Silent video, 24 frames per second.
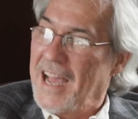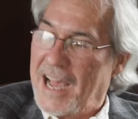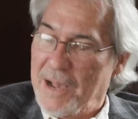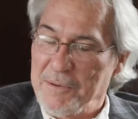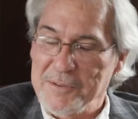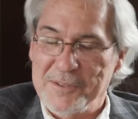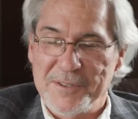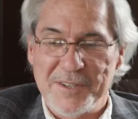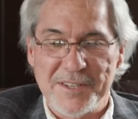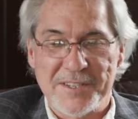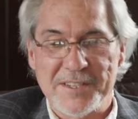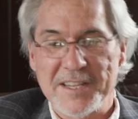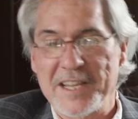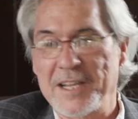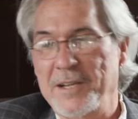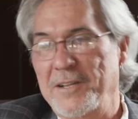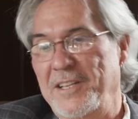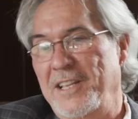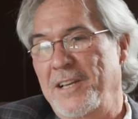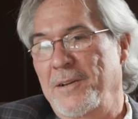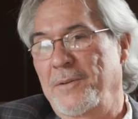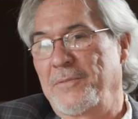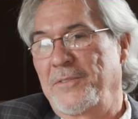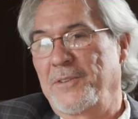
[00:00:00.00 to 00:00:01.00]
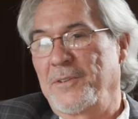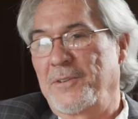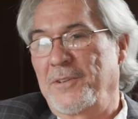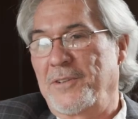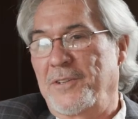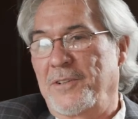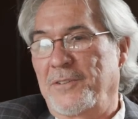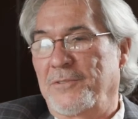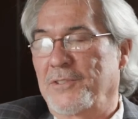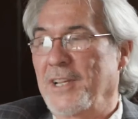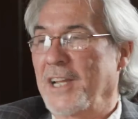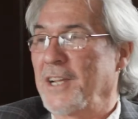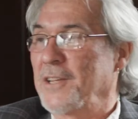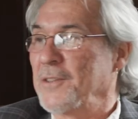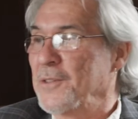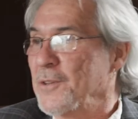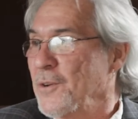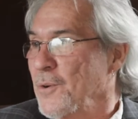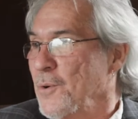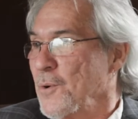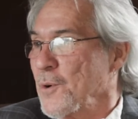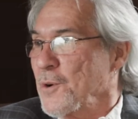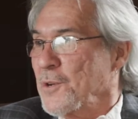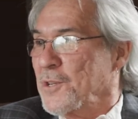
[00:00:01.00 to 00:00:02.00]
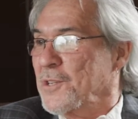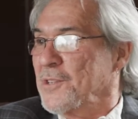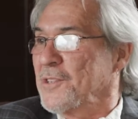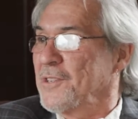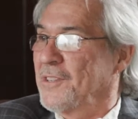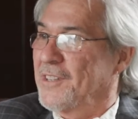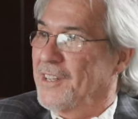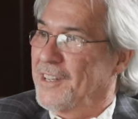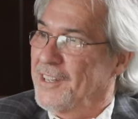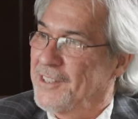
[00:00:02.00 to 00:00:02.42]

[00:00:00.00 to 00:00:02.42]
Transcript: I was going to say that taking the horse